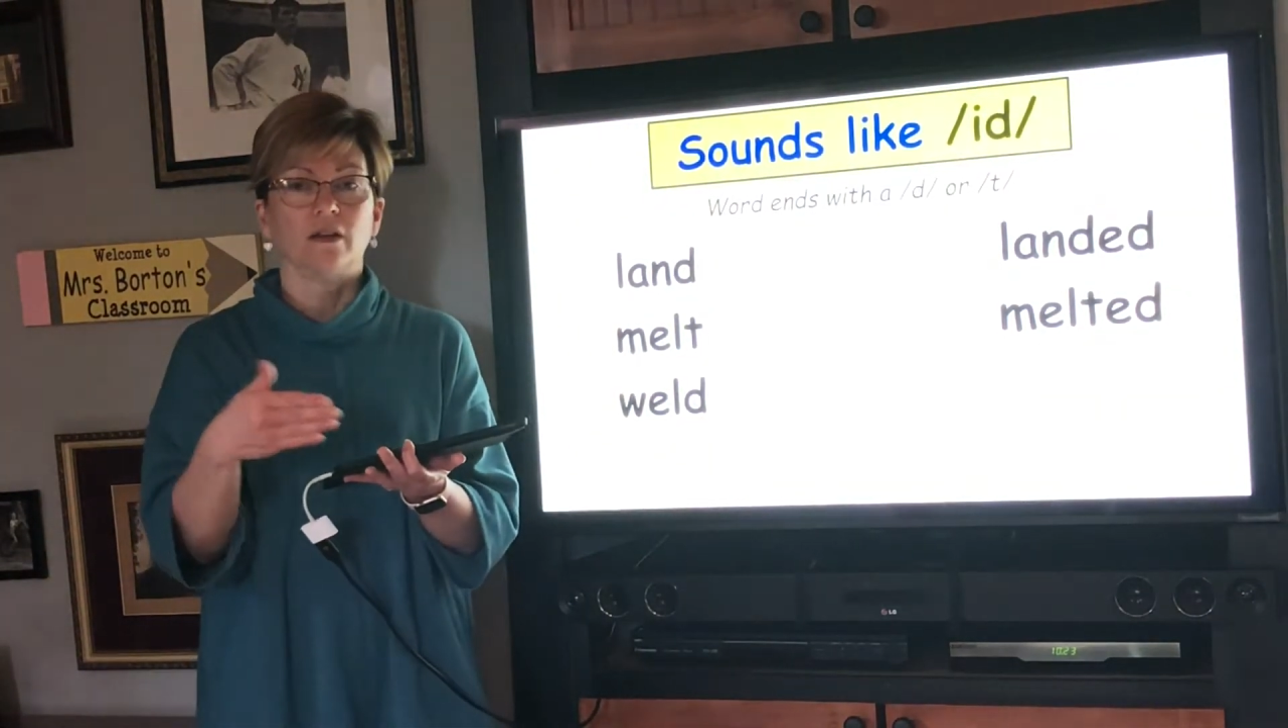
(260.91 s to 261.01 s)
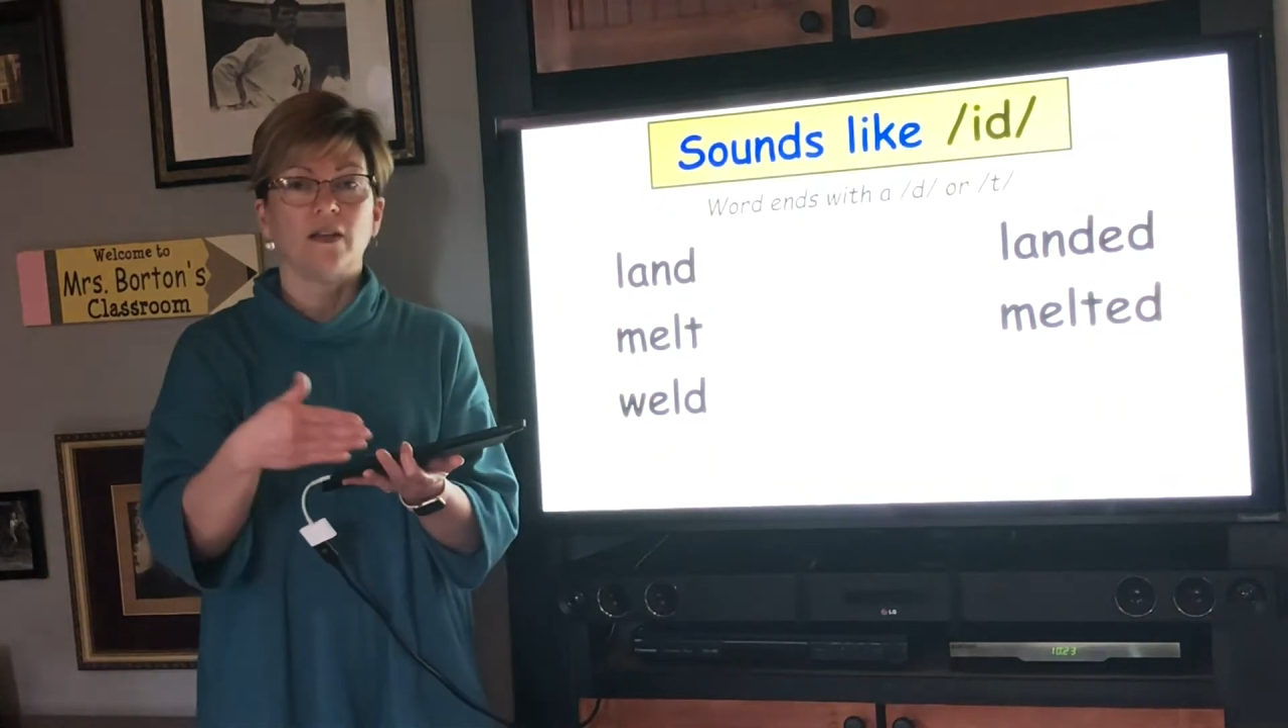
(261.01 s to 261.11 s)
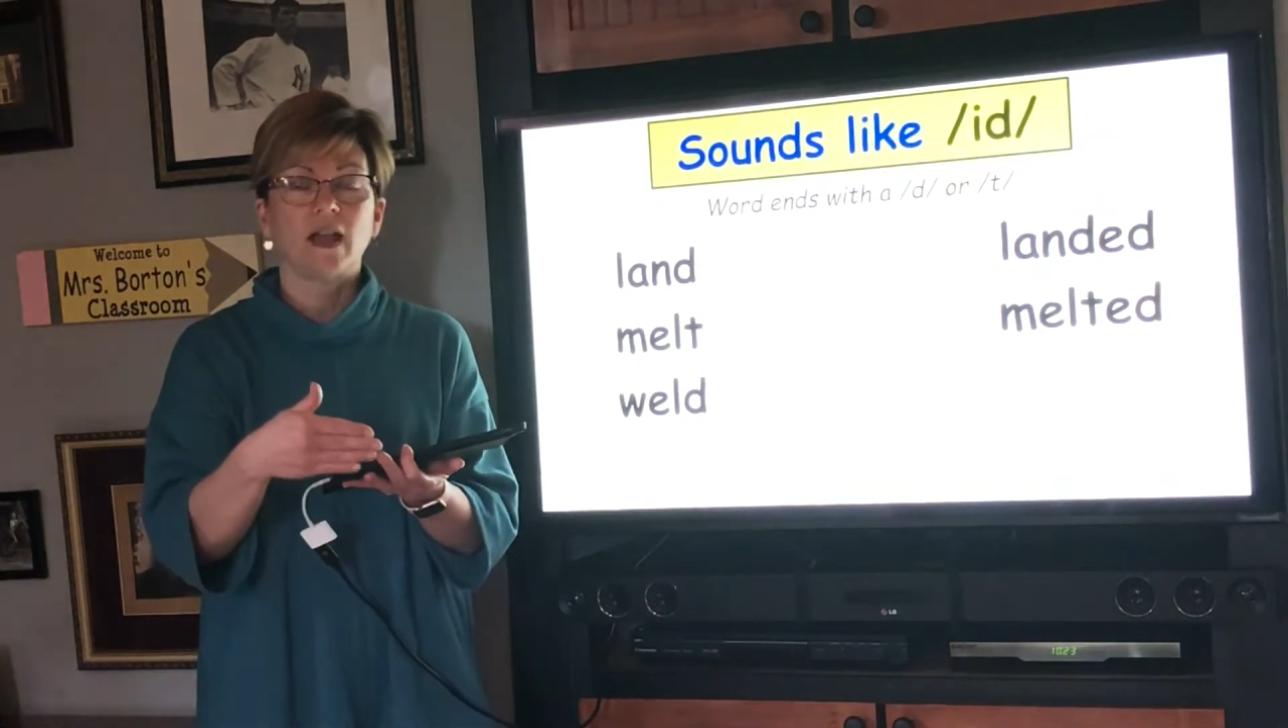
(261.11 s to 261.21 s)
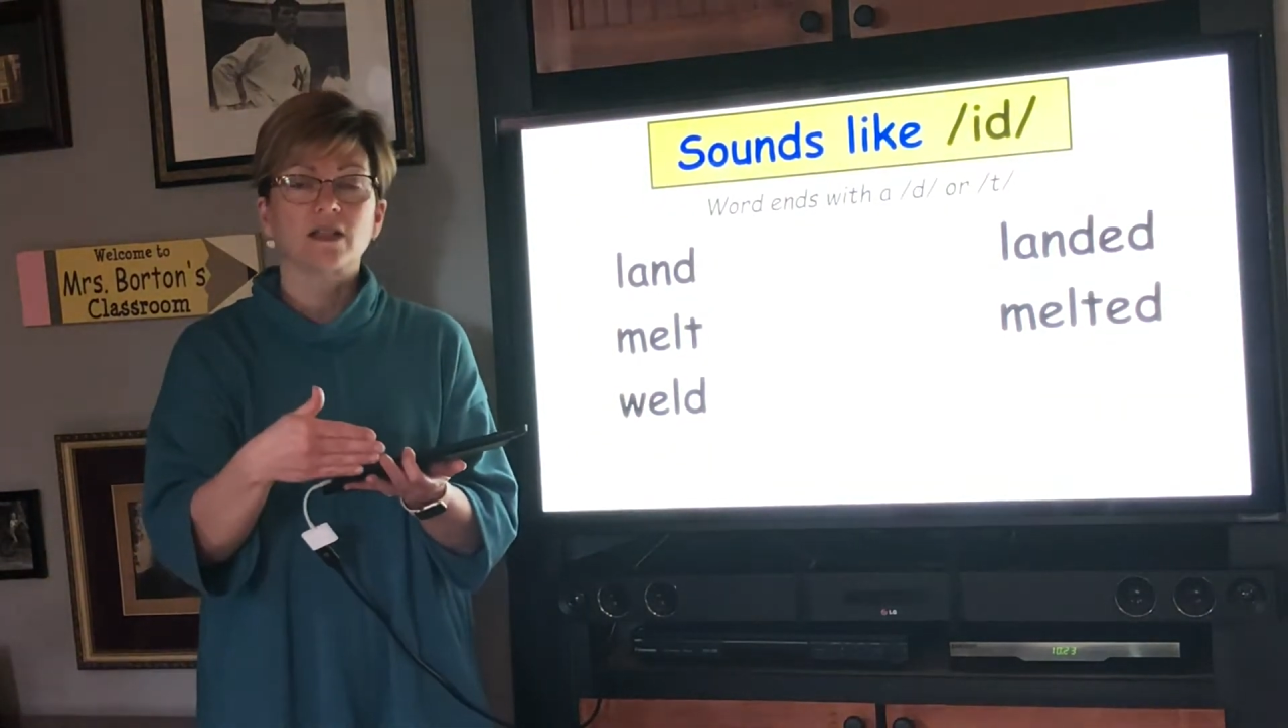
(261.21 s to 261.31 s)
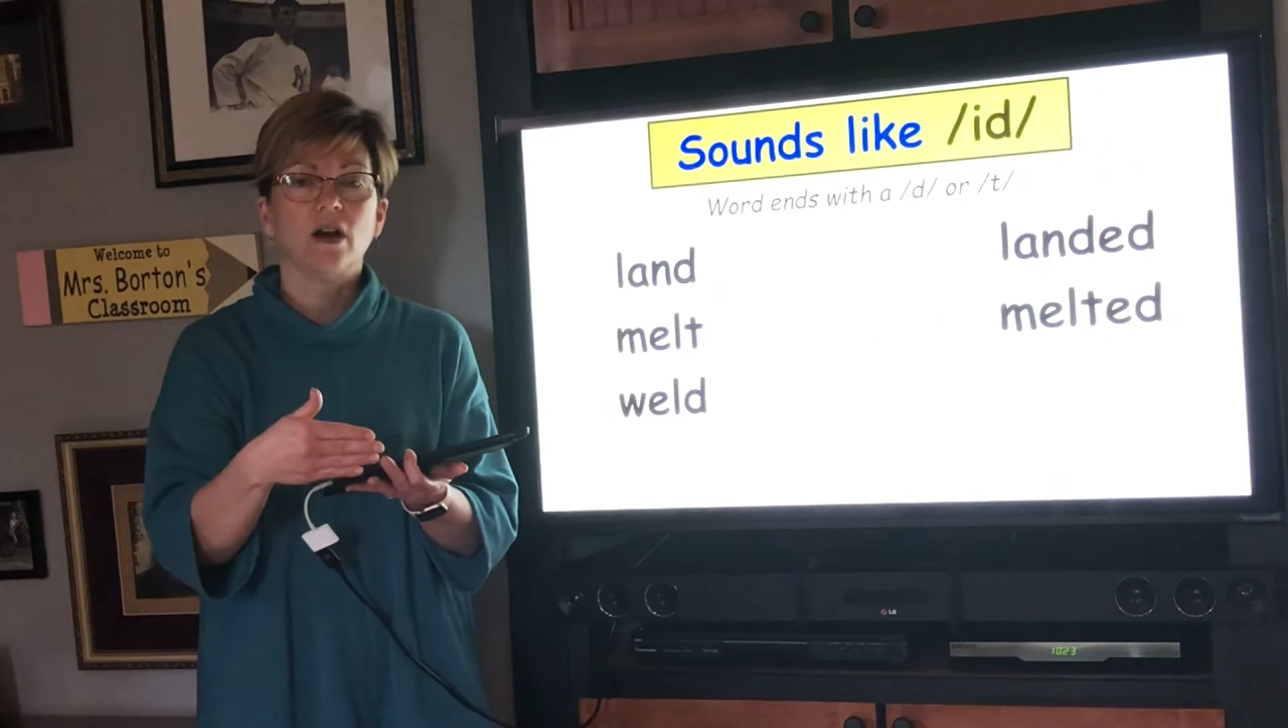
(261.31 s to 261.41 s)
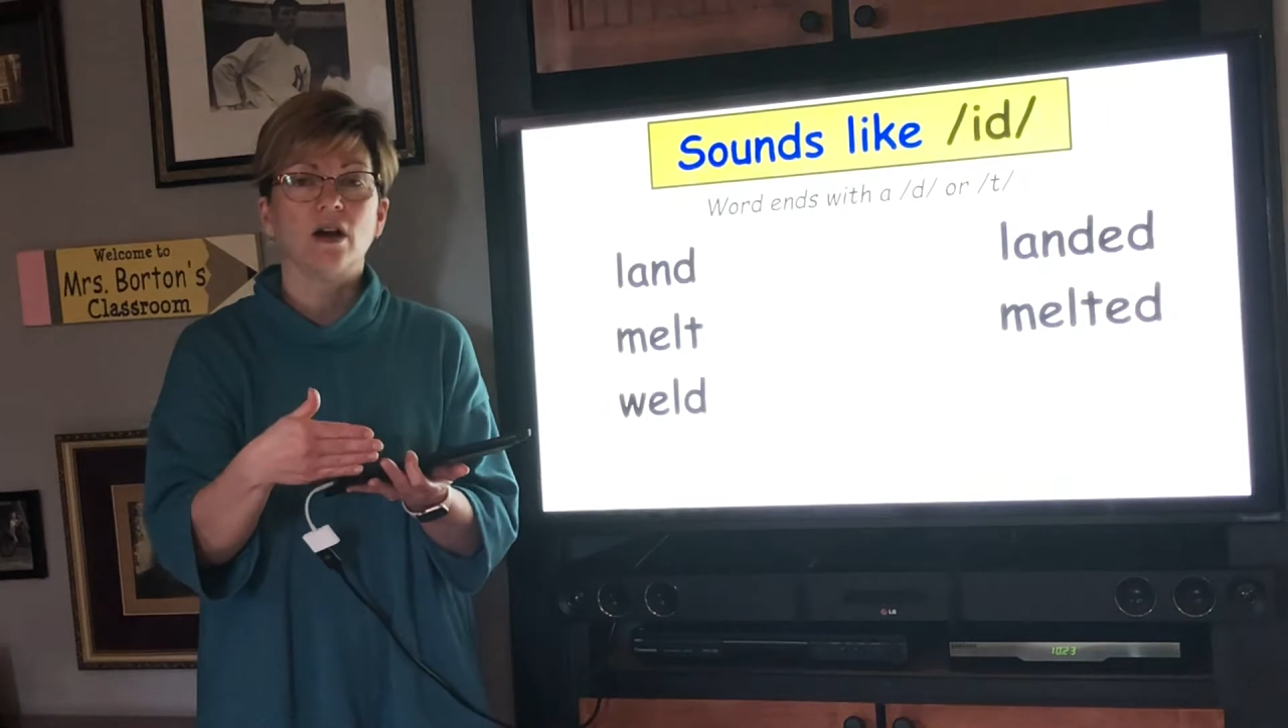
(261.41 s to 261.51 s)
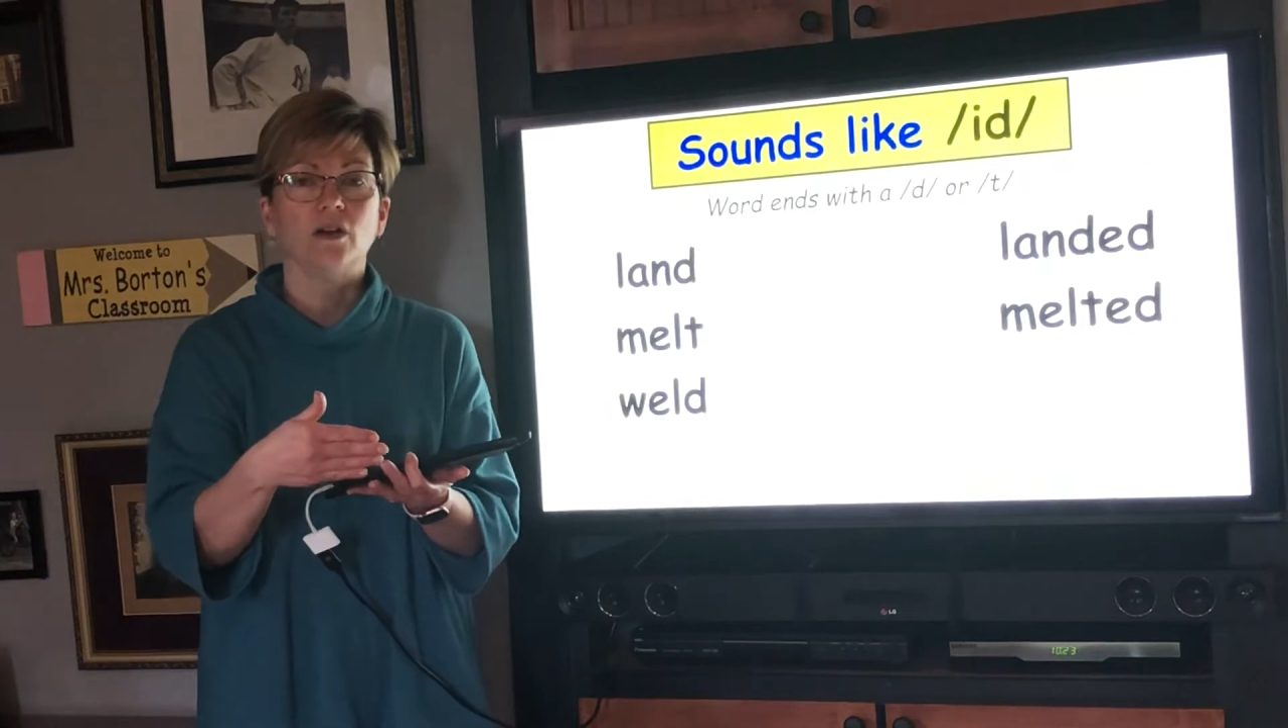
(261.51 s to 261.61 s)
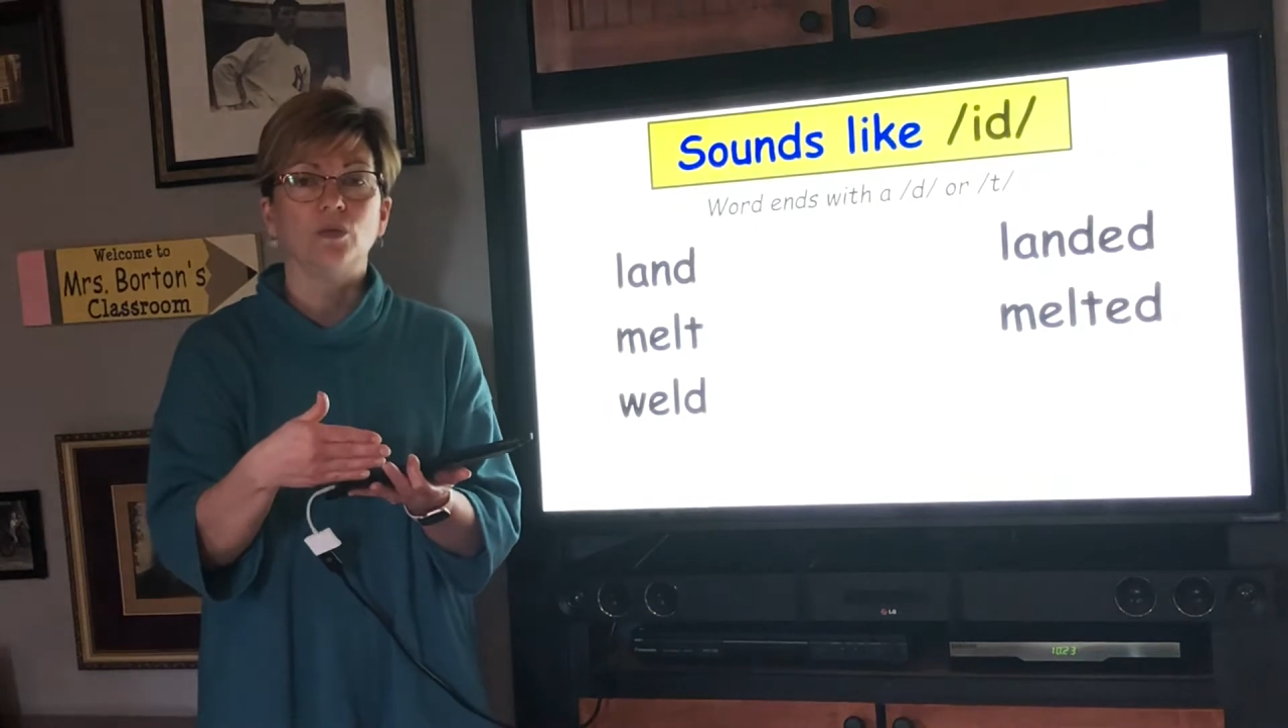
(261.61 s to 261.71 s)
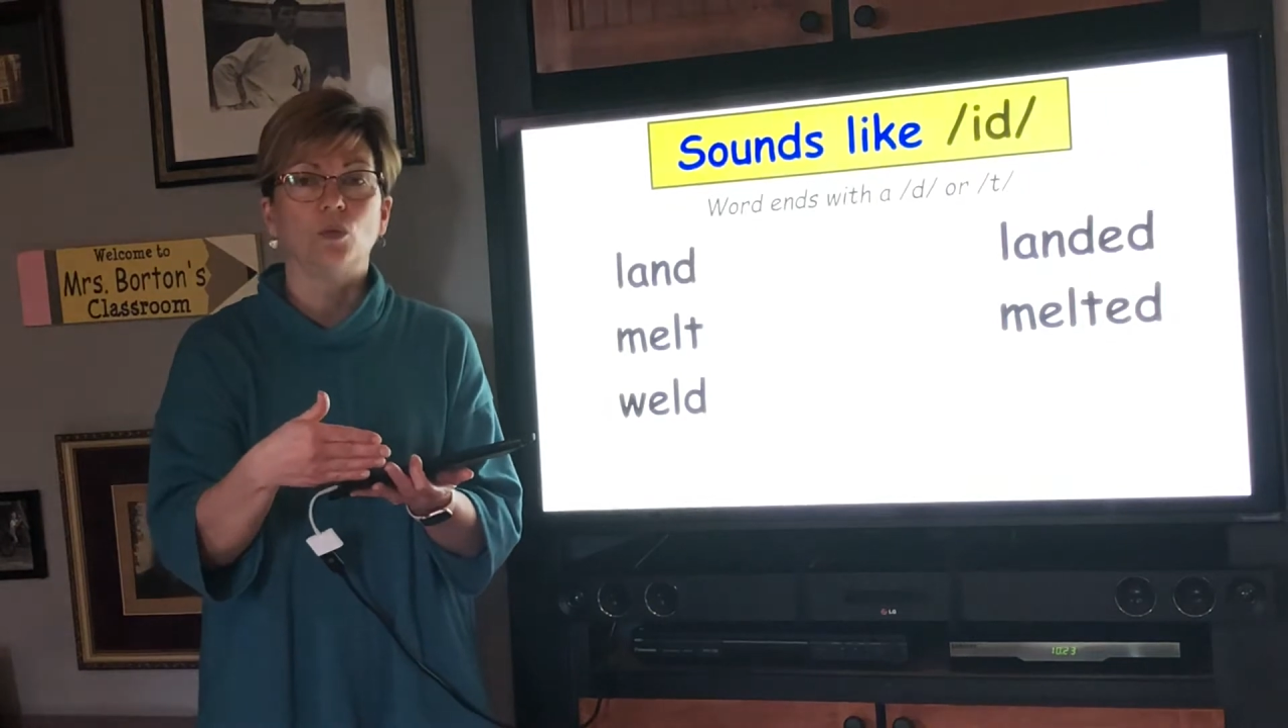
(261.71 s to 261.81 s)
and that's called